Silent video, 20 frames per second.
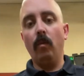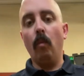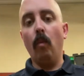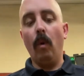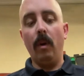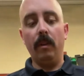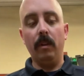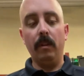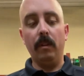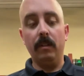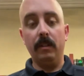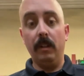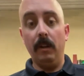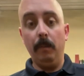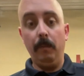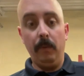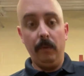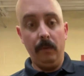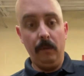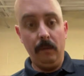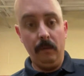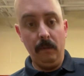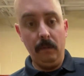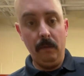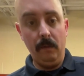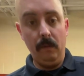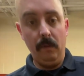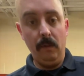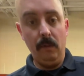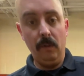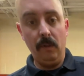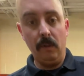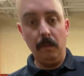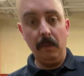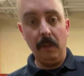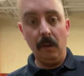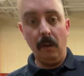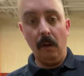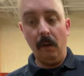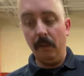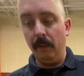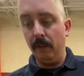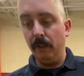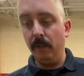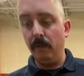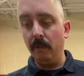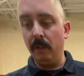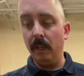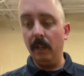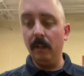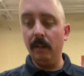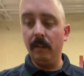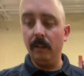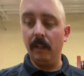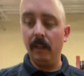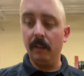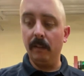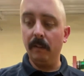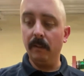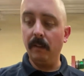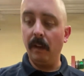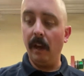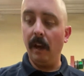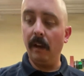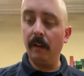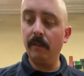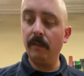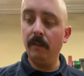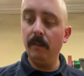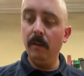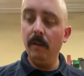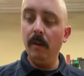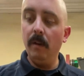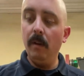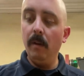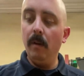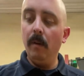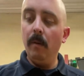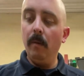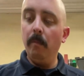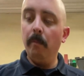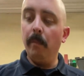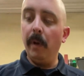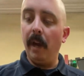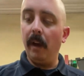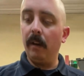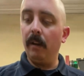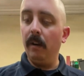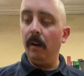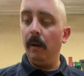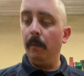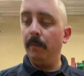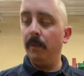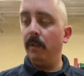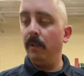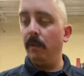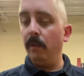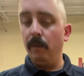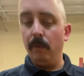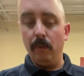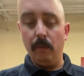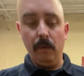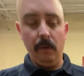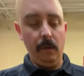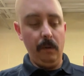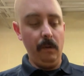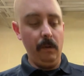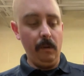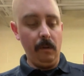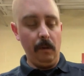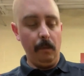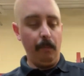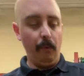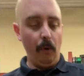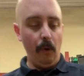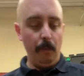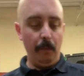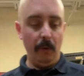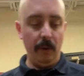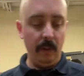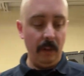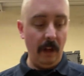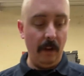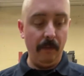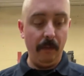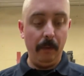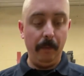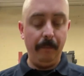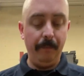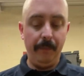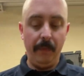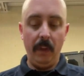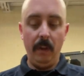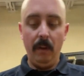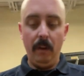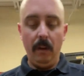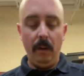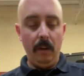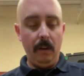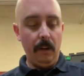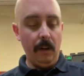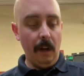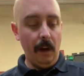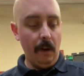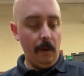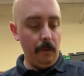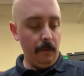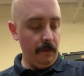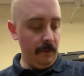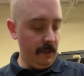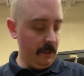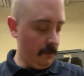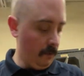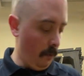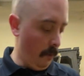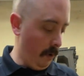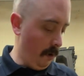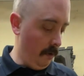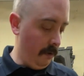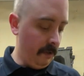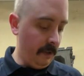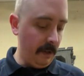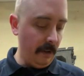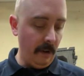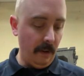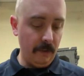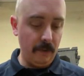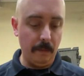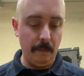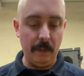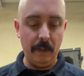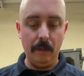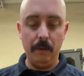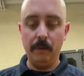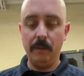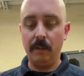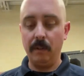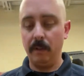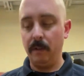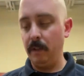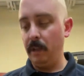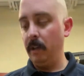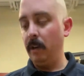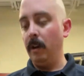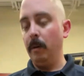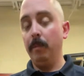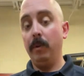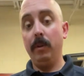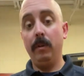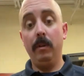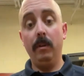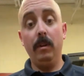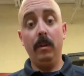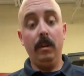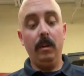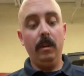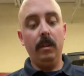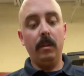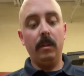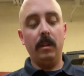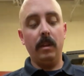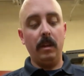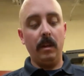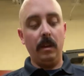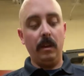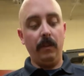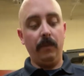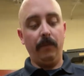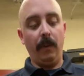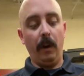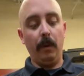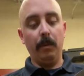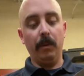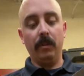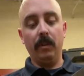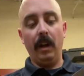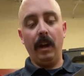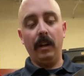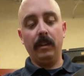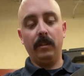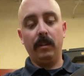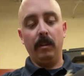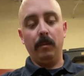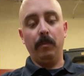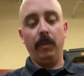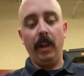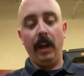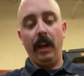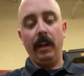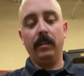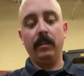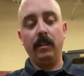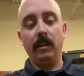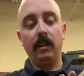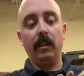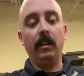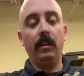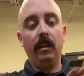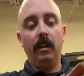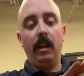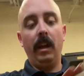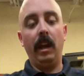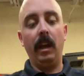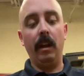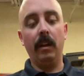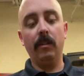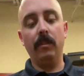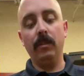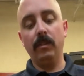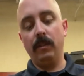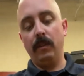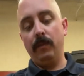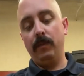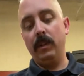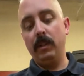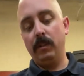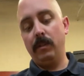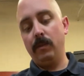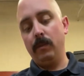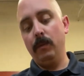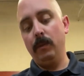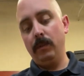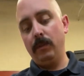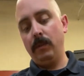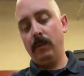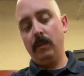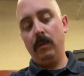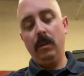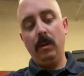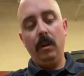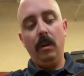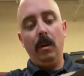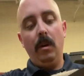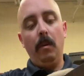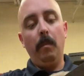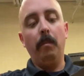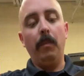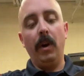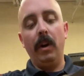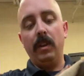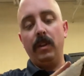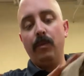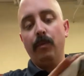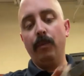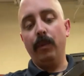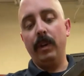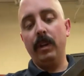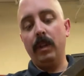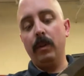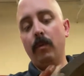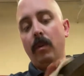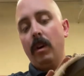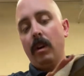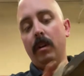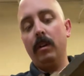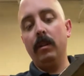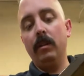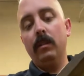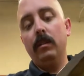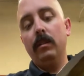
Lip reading: one little dip should be all that you need to get this axe back up to appropriate level. Now, this oil can also be used to clean up the fiberglass and plastic handles of these tools, but you really want to